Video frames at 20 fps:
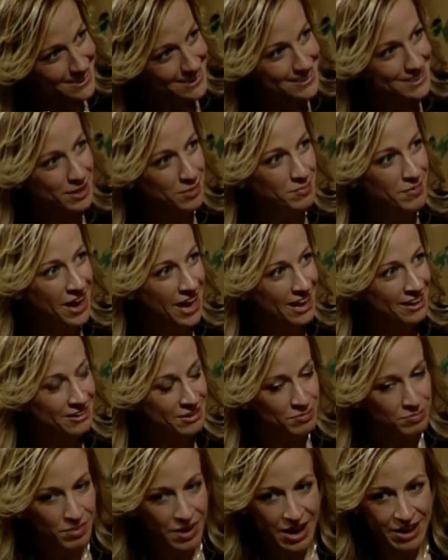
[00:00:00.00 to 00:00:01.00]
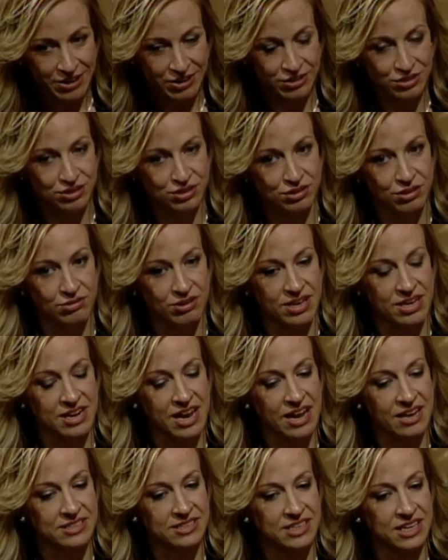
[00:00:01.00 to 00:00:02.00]
And the mind and body are so
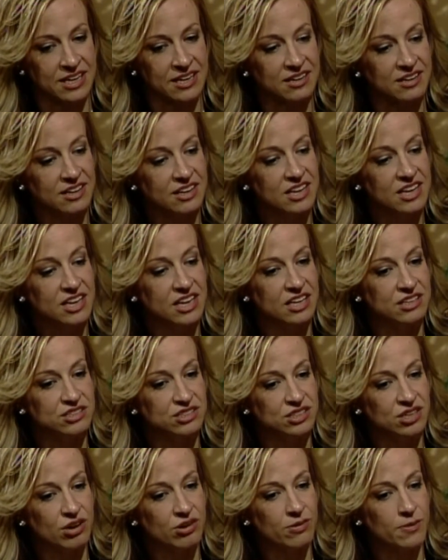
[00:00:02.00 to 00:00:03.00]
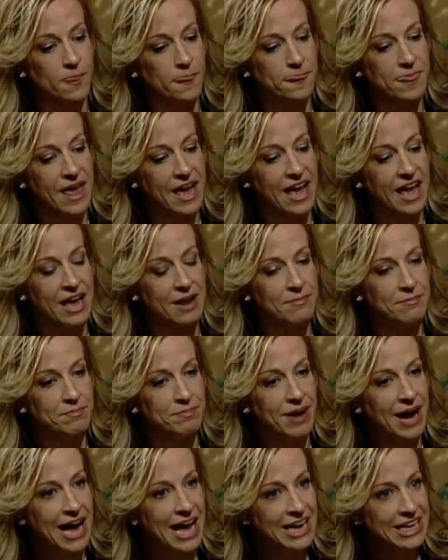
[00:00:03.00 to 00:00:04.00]
connected. And so that
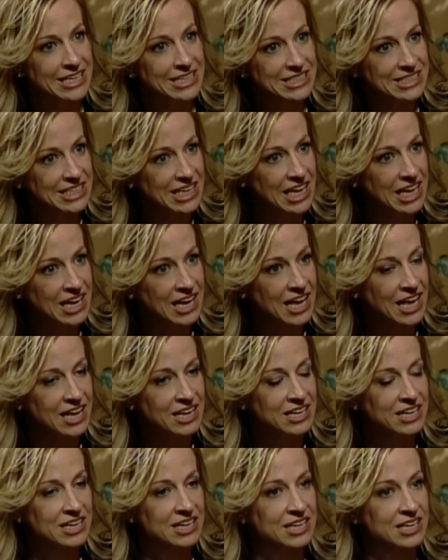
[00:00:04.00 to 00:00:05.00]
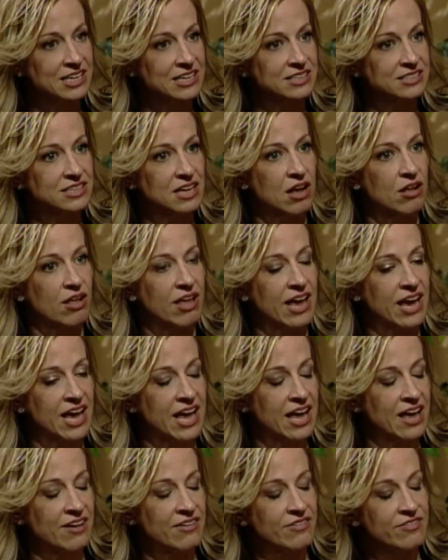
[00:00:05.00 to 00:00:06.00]
body scan is, I'll
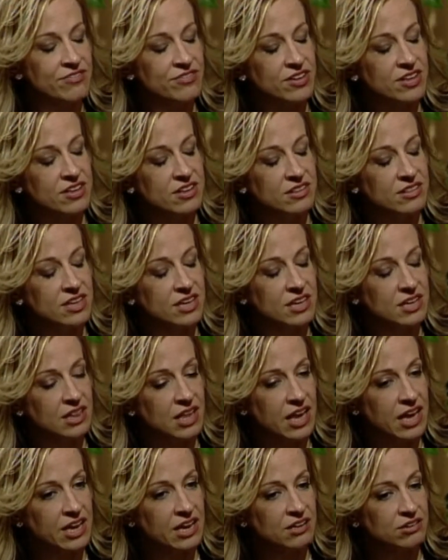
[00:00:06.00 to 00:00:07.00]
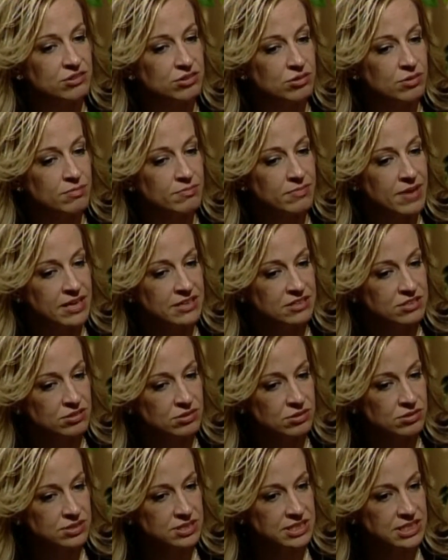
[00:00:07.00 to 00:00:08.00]
have the client do a
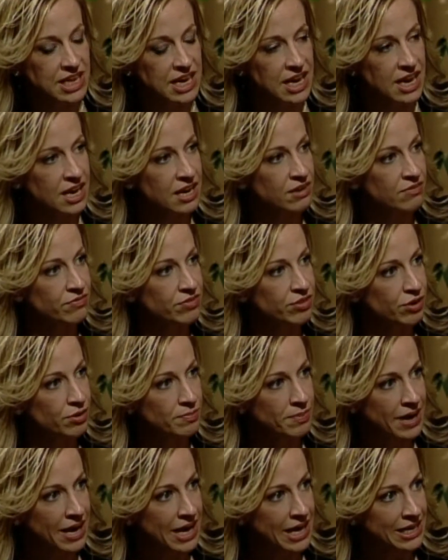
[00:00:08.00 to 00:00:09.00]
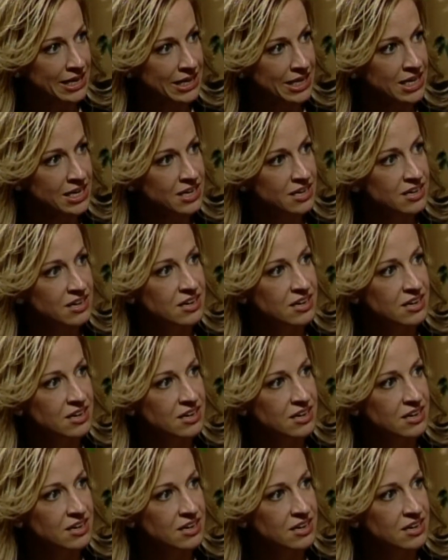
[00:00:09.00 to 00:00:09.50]
mental scan of their body